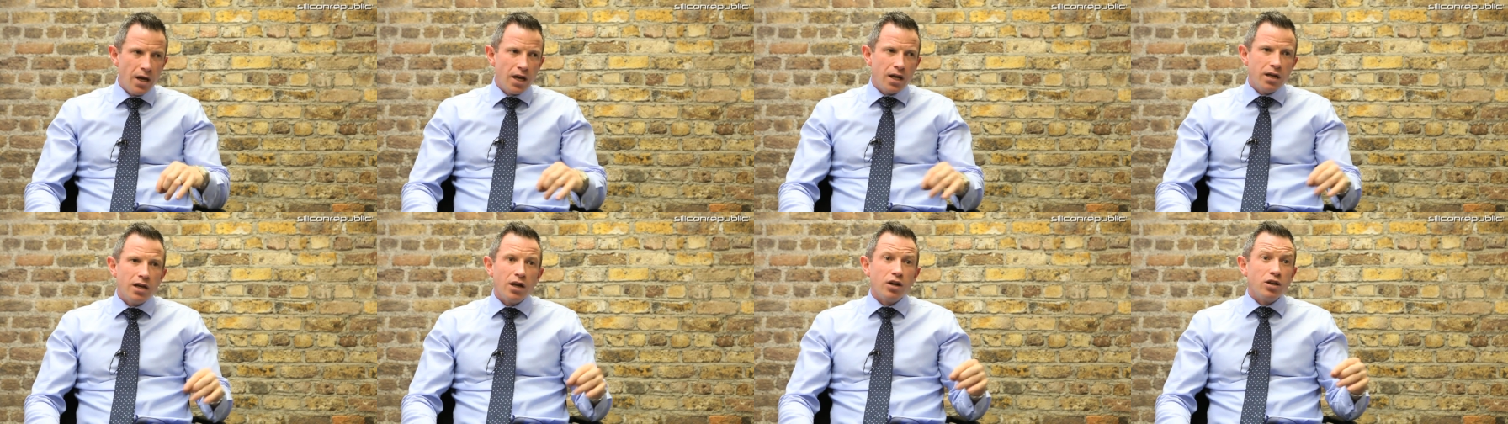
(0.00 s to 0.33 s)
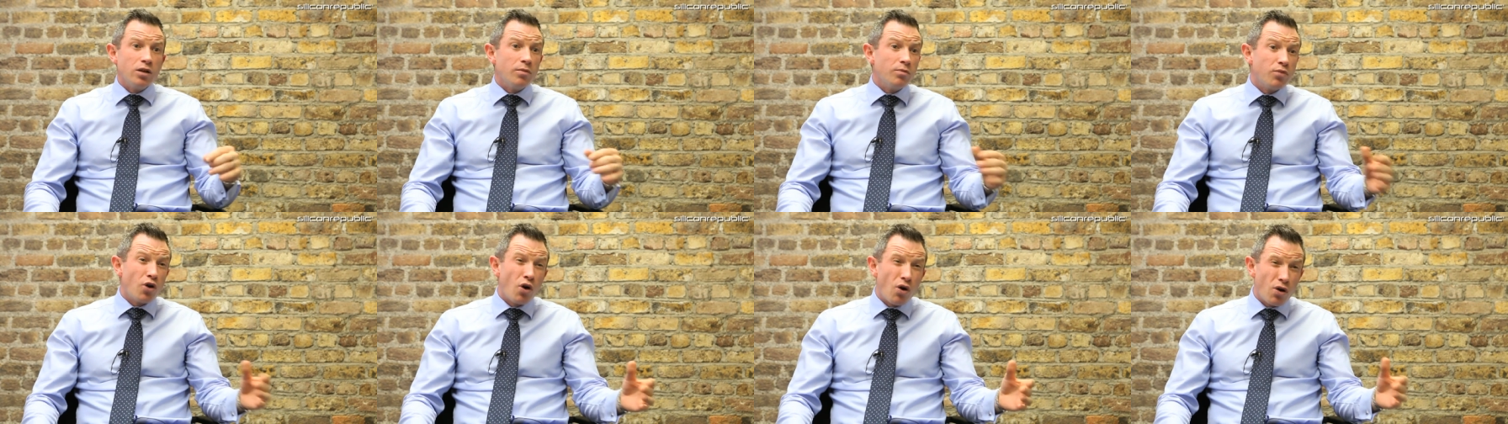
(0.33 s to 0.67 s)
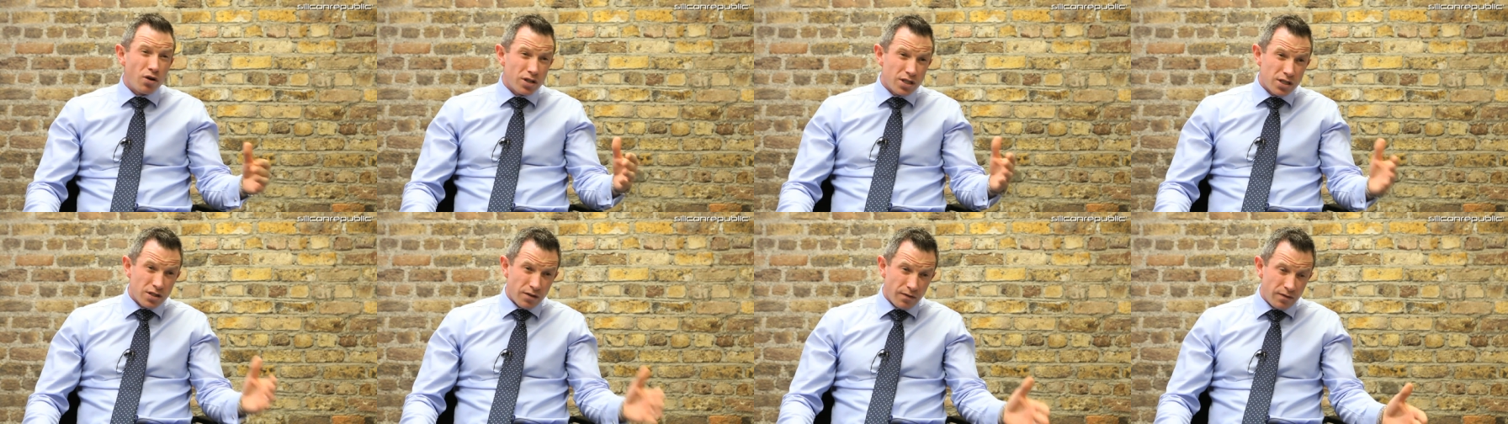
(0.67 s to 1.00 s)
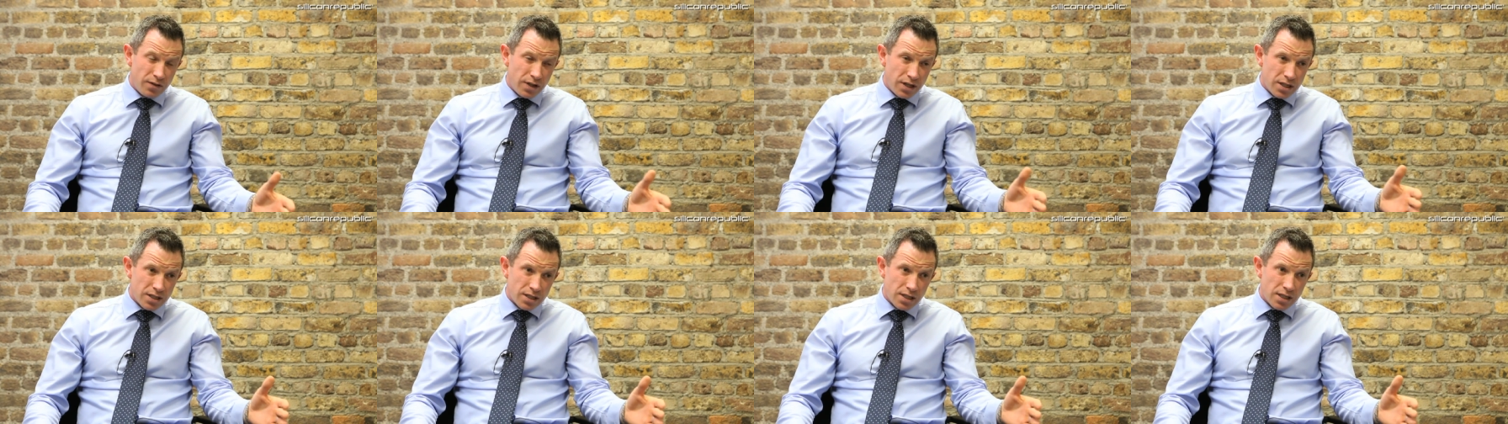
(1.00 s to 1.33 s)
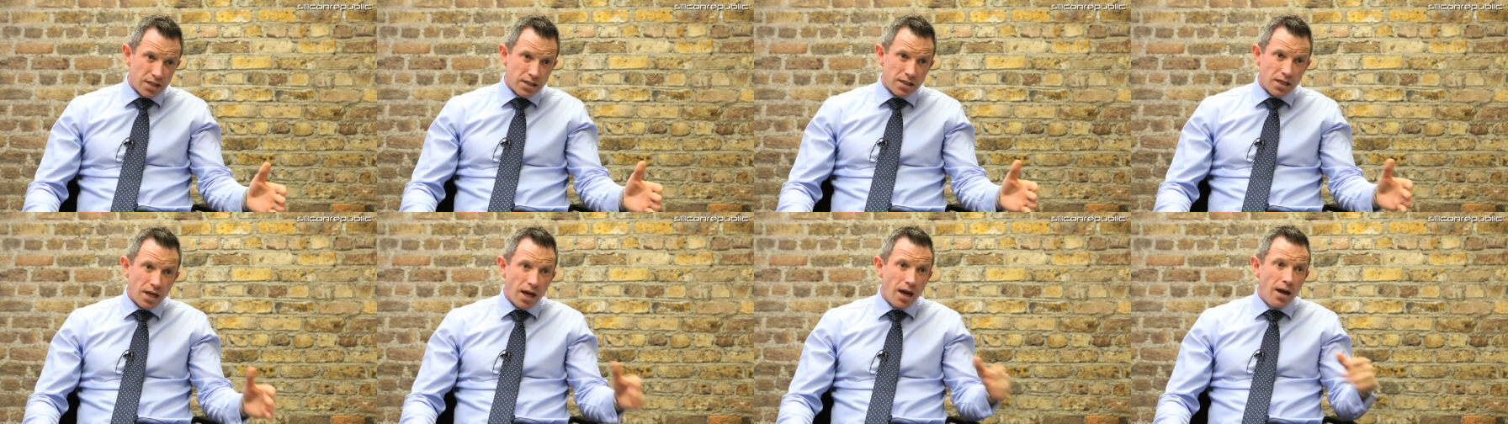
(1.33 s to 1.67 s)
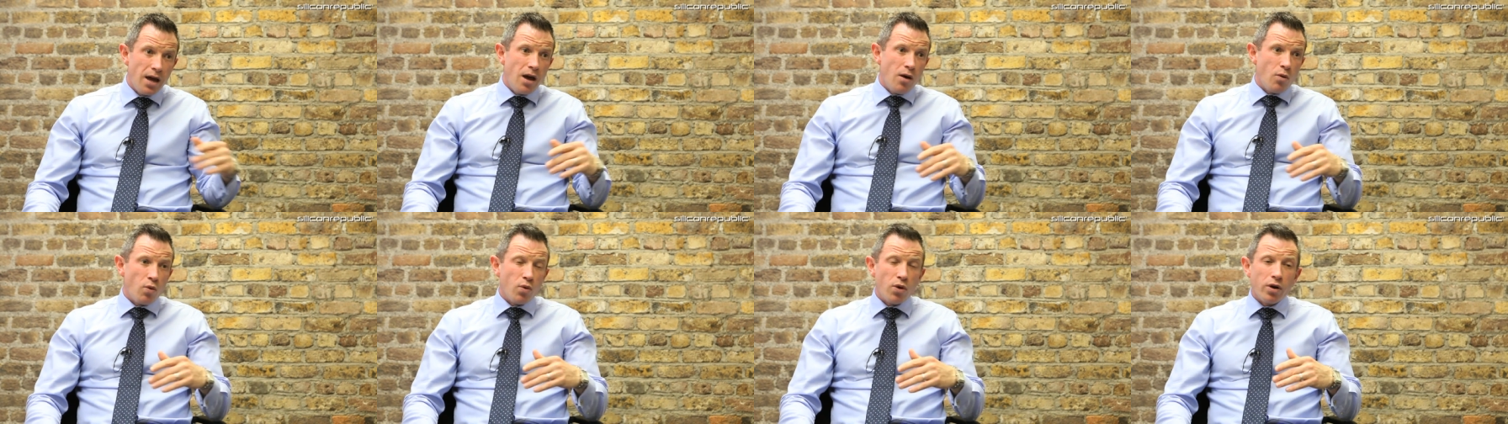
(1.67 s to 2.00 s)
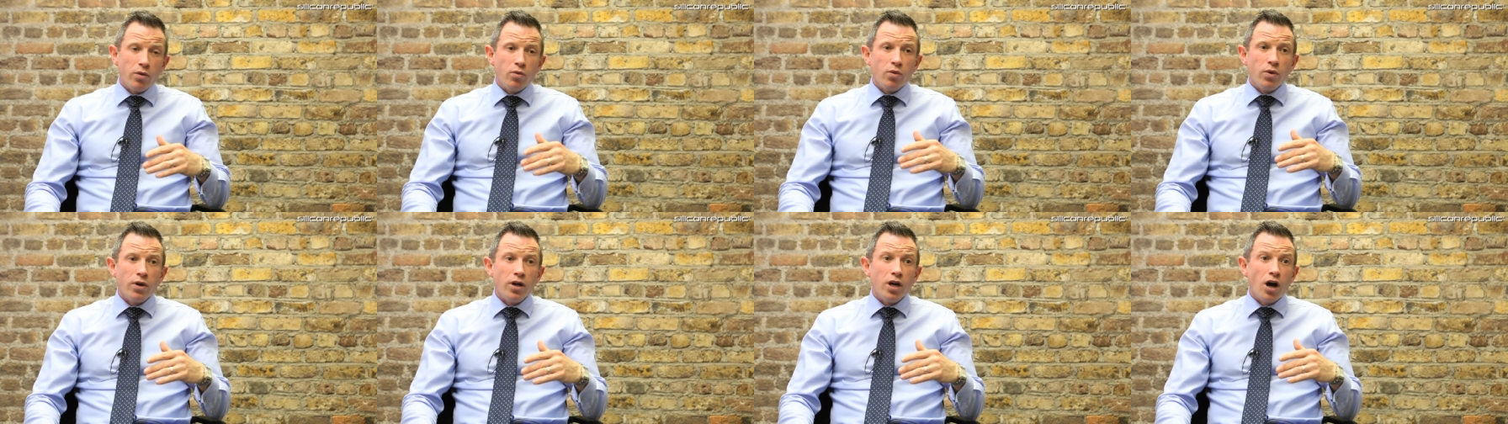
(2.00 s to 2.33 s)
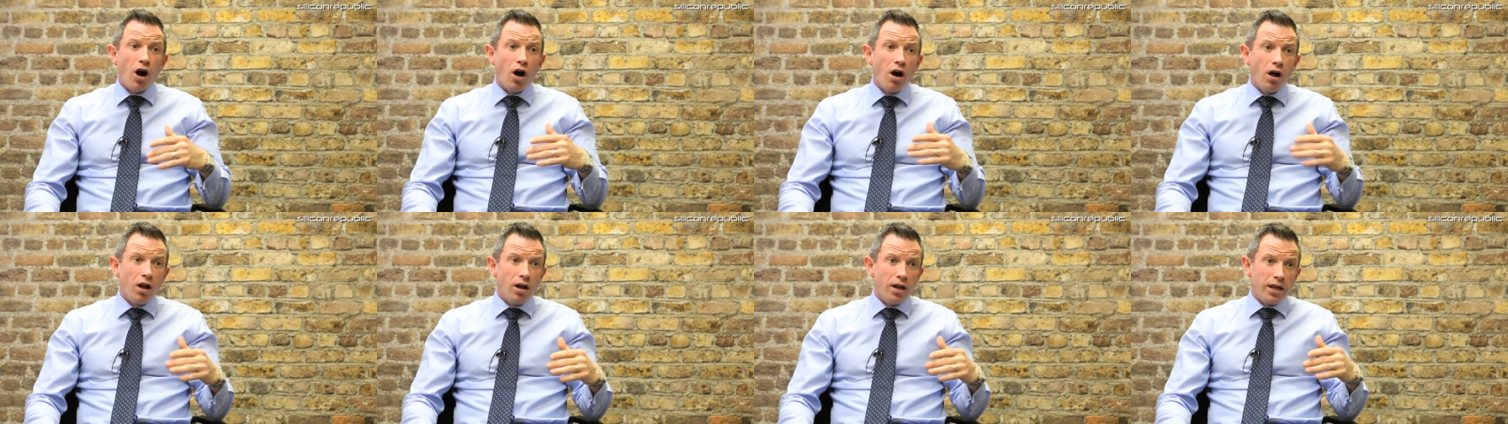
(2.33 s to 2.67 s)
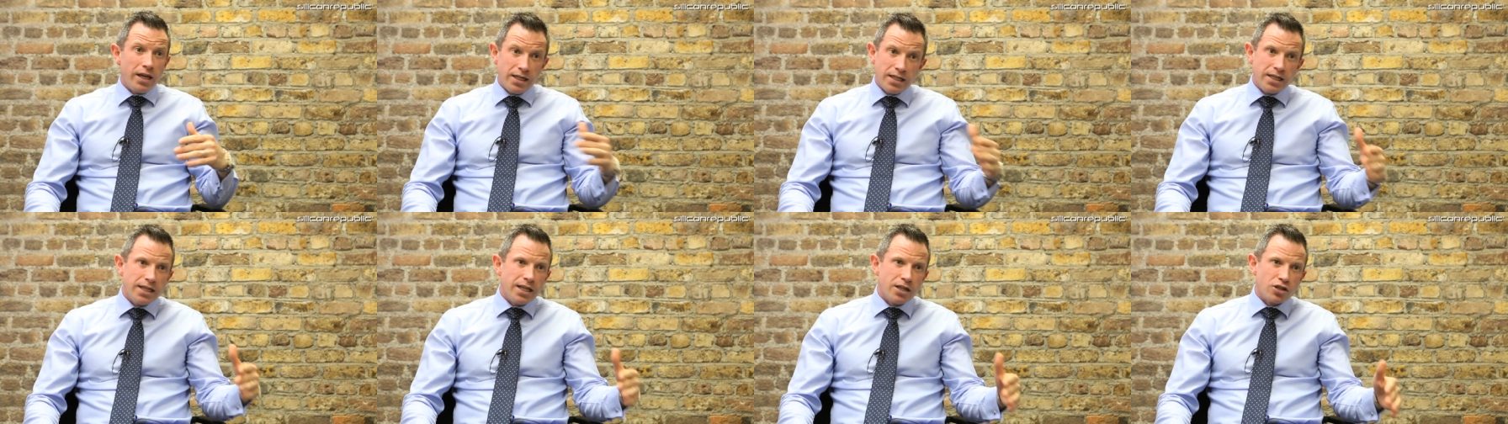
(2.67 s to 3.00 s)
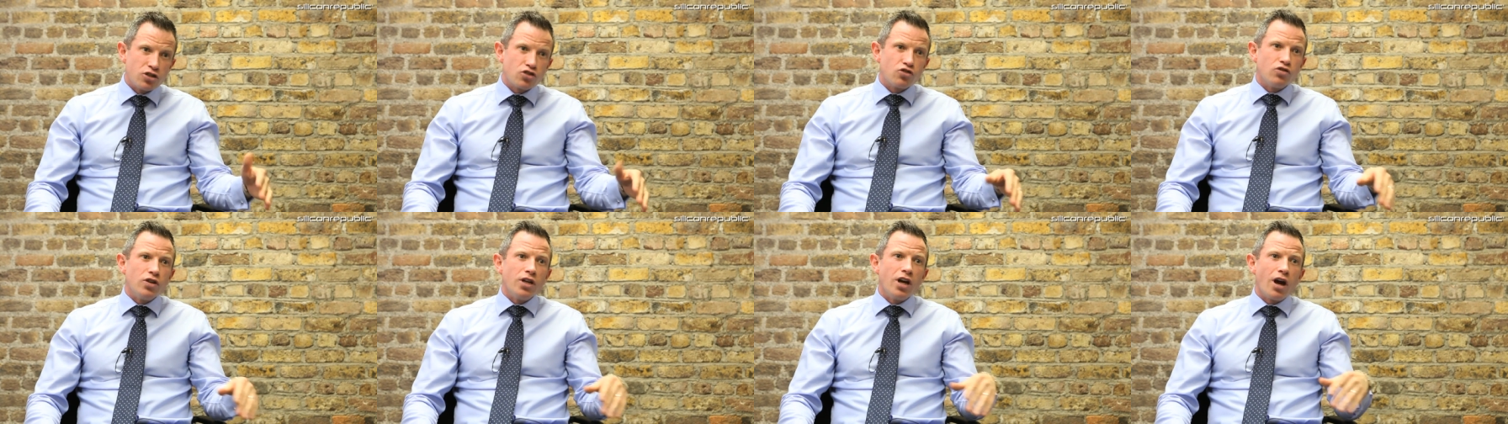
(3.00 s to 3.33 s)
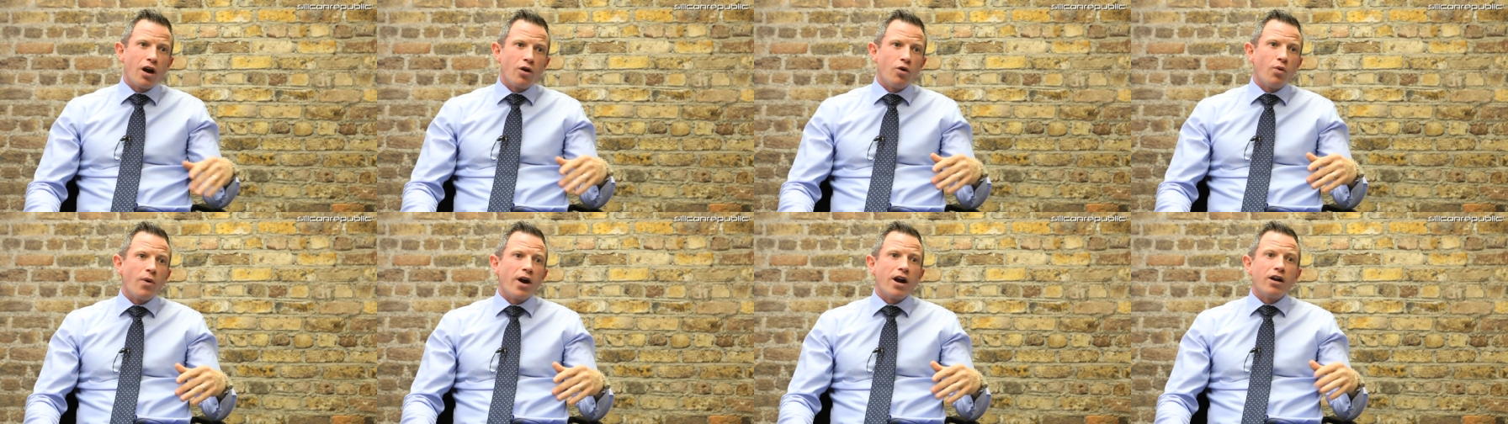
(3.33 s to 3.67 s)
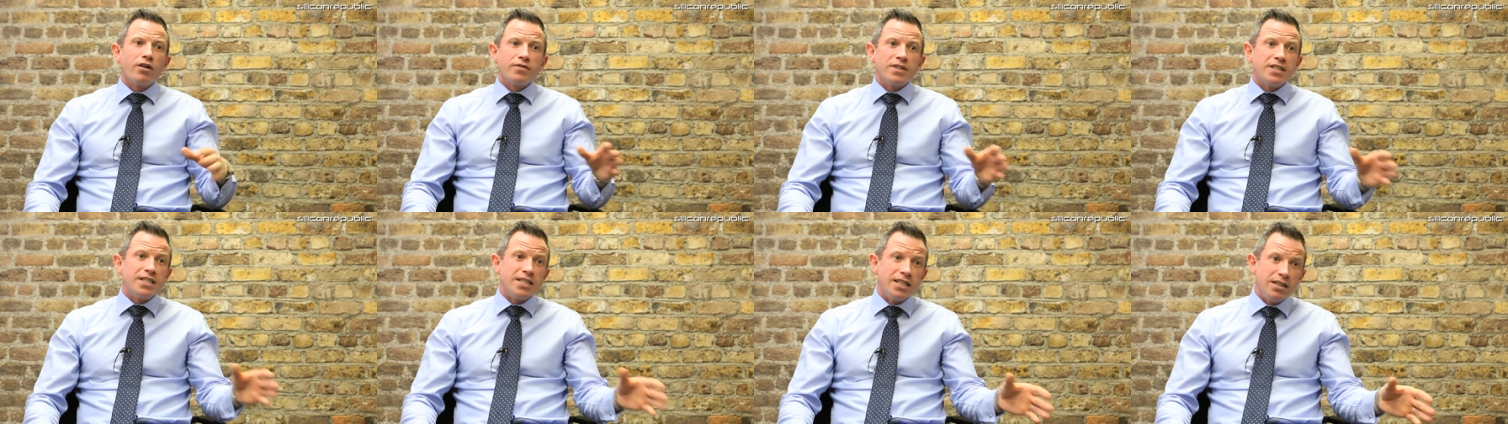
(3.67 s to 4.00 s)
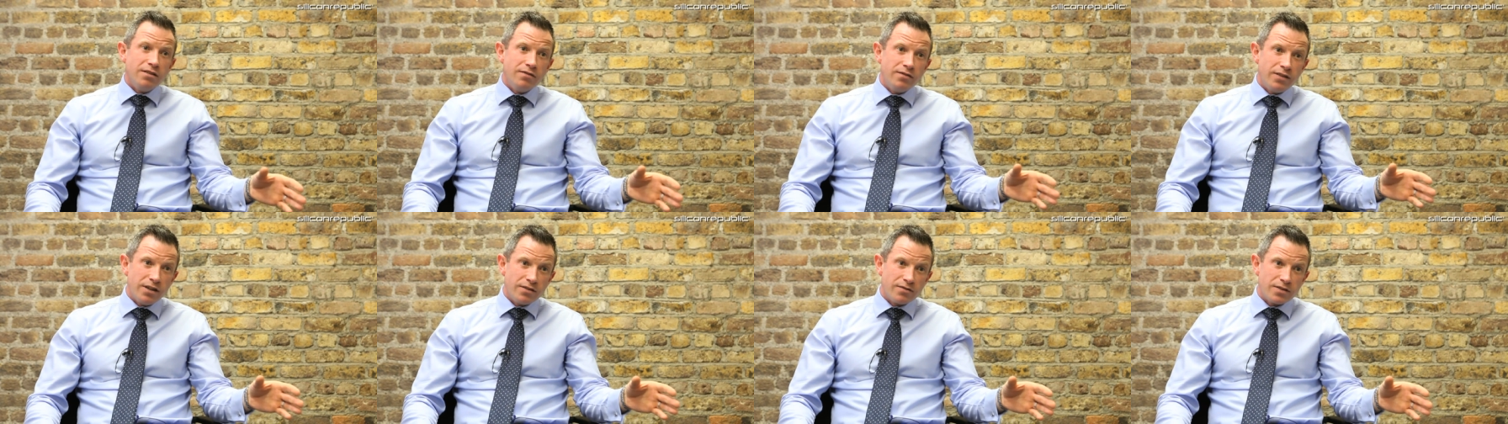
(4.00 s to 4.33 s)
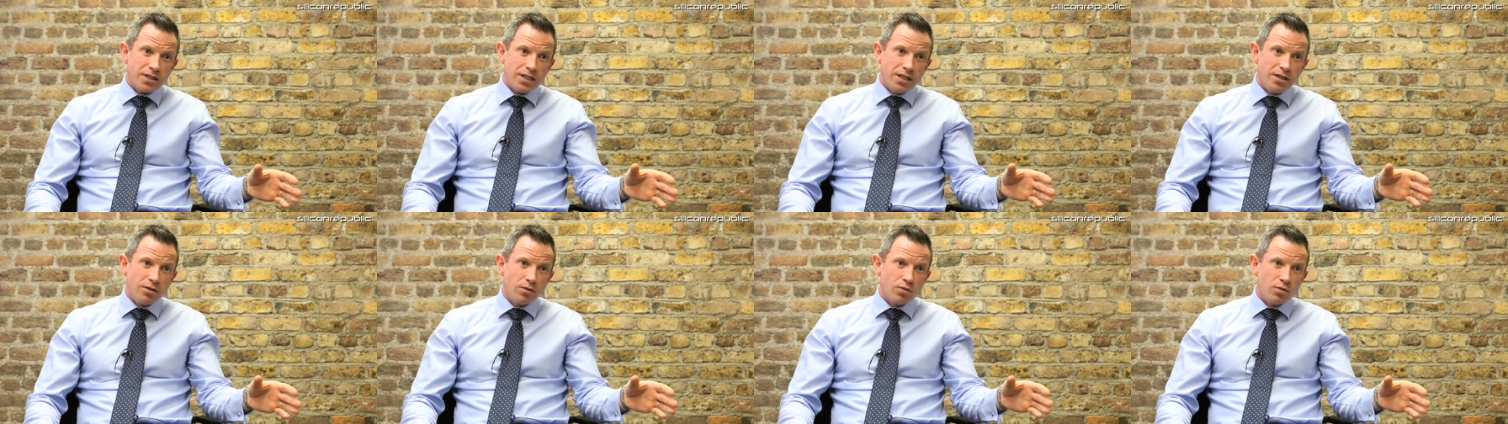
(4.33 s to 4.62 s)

Now the importance of this is we, we, all in the industry are aware of the T50,